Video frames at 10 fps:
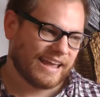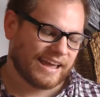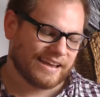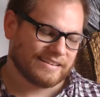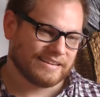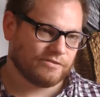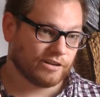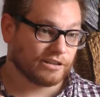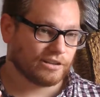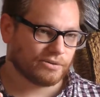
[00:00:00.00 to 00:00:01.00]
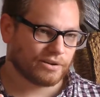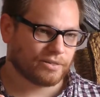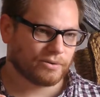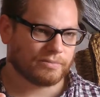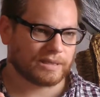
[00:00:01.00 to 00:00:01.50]
And even in low
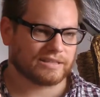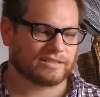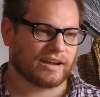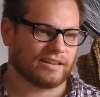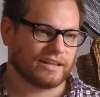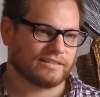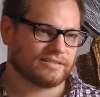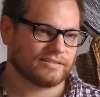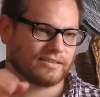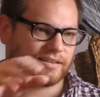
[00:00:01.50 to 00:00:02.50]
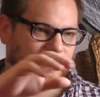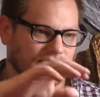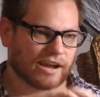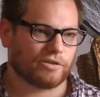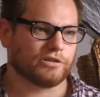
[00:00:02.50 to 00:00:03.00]
Earth orbit, the satellites
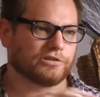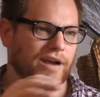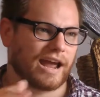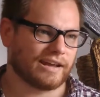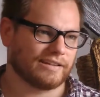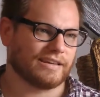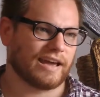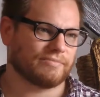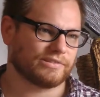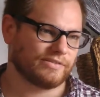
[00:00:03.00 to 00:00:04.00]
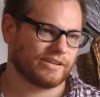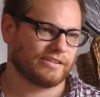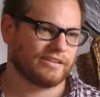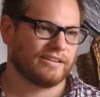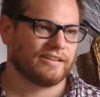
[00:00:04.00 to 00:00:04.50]
encounter drag in the atmosphere.
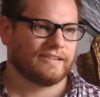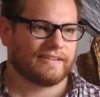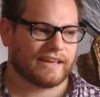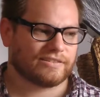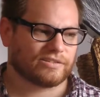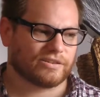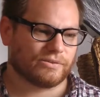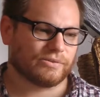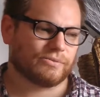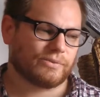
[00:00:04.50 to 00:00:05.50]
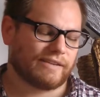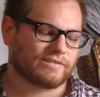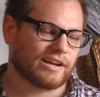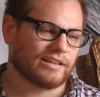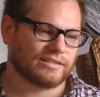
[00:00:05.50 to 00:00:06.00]
And so we have
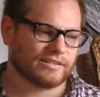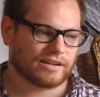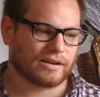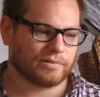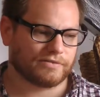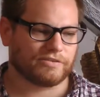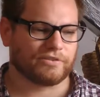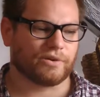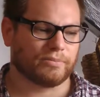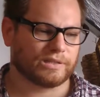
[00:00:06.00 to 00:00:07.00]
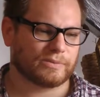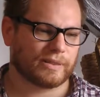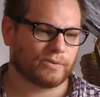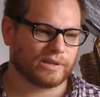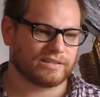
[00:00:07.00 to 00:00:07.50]
satellites in a couple of different orbits,
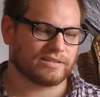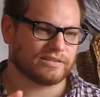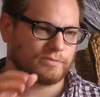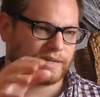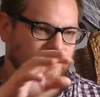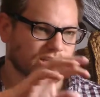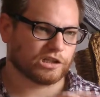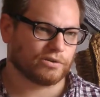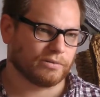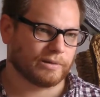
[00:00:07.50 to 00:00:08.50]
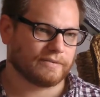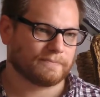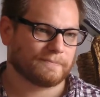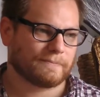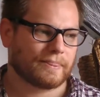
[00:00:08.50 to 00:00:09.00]
but the ones in space station orbit
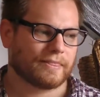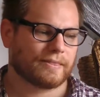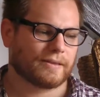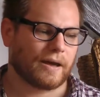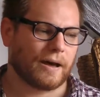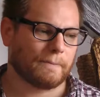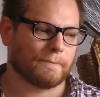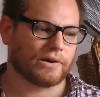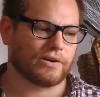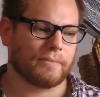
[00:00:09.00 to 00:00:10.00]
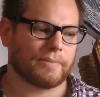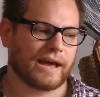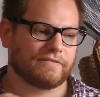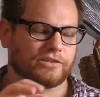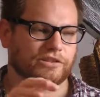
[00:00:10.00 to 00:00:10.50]
burn up
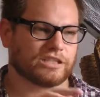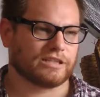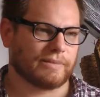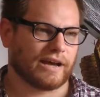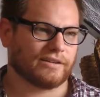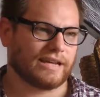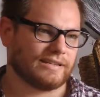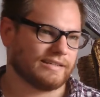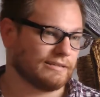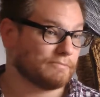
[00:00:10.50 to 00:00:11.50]
after just about 18